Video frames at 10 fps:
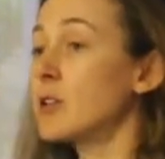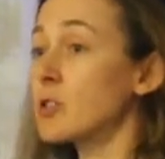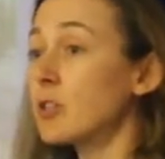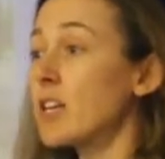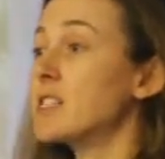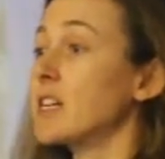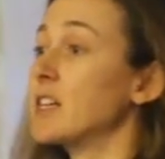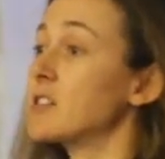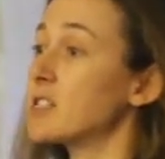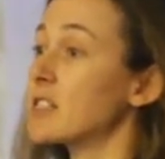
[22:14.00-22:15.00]
So what they
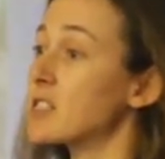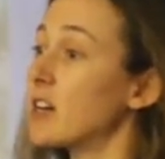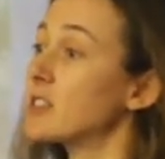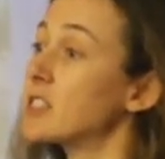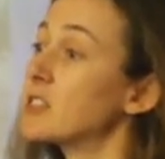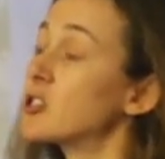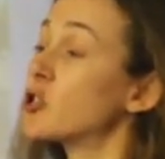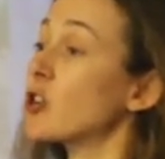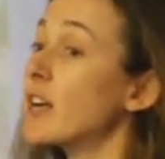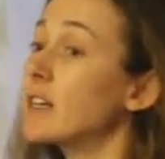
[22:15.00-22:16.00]
did is they started
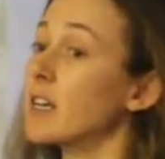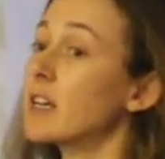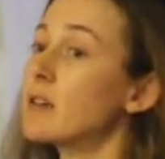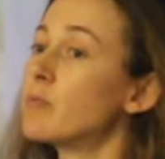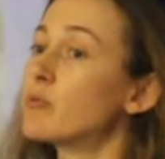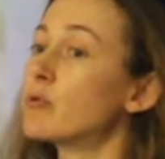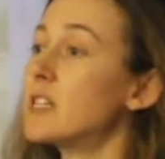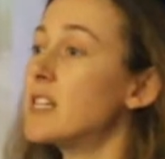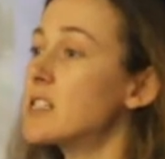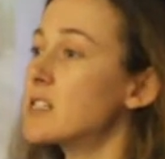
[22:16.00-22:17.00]
training
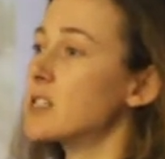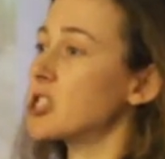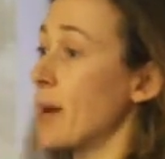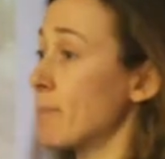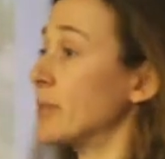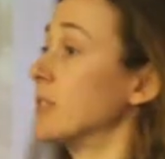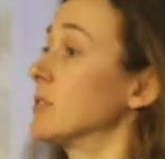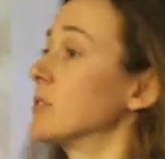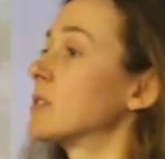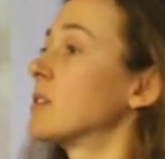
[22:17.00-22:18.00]
Breeze
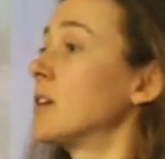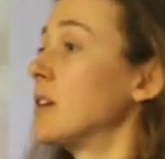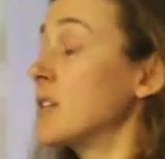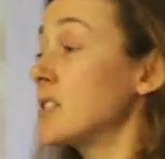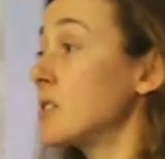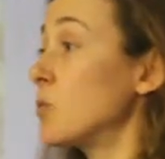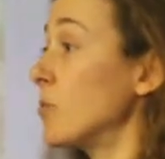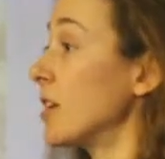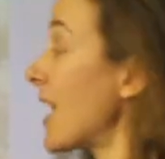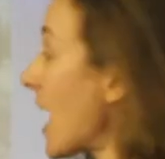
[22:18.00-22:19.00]
champions. This is
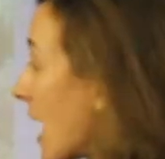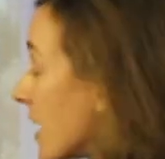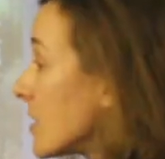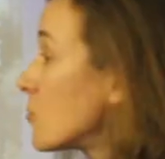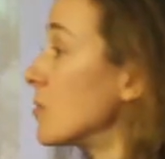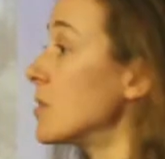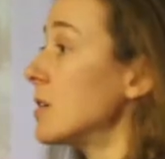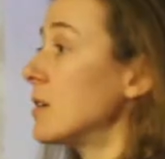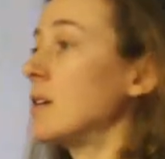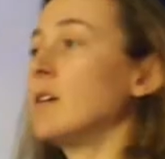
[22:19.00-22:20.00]
women, any
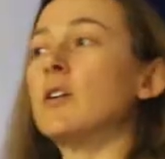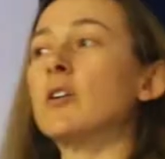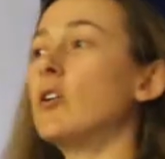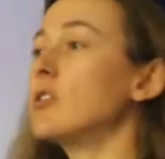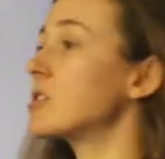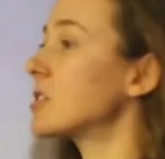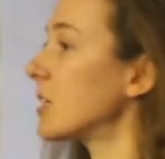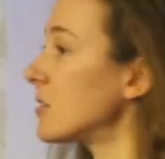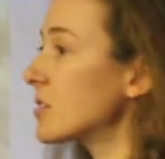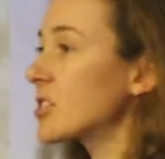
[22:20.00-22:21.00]
women, not
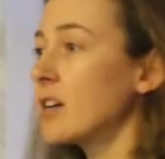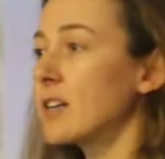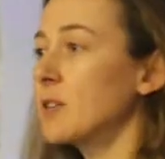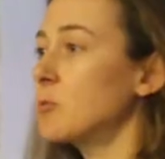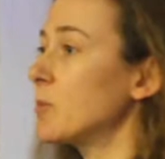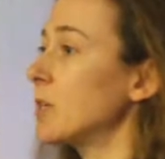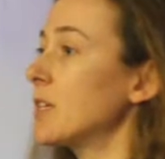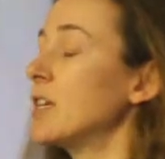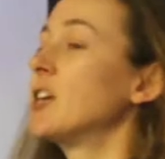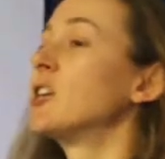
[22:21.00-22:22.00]
skilled cycling
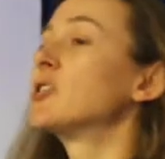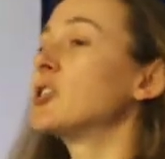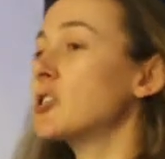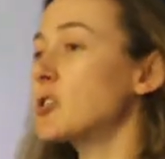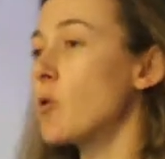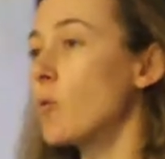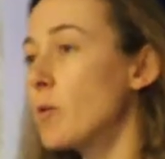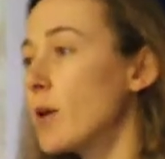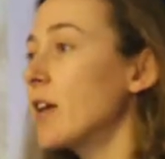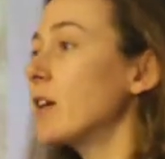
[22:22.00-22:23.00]
women, just
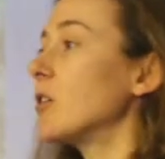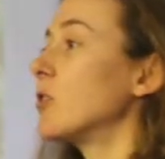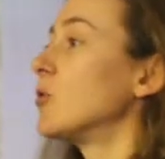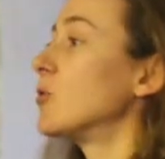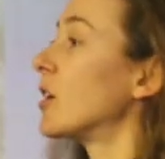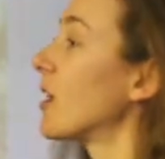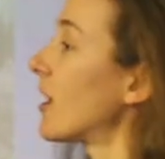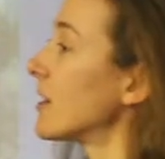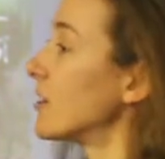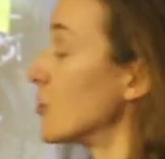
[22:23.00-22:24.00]
women who
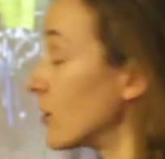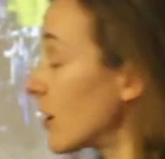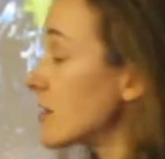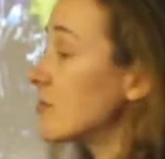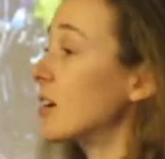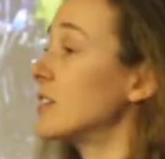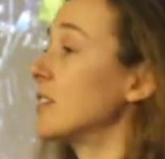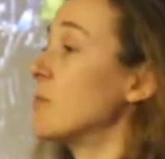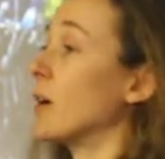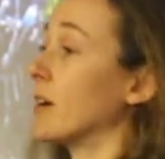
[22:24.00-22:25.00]
like
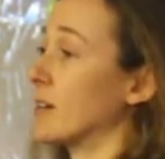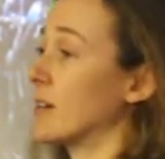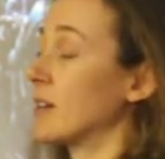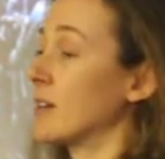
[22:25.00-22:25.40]
riding a bike.